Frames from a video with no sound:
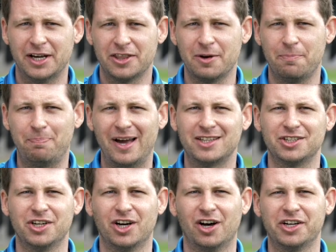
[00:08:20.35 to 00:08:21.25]
The
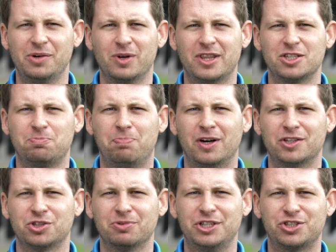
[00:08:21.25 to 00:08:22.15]
Bettinardi with its
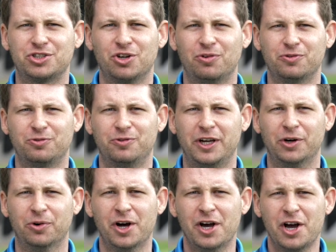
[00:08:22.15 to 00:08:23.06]
buttery soft
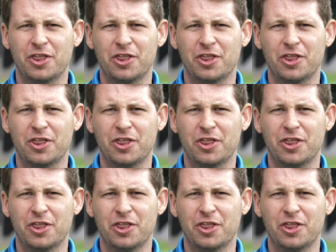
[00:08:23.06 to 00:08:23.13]
feel,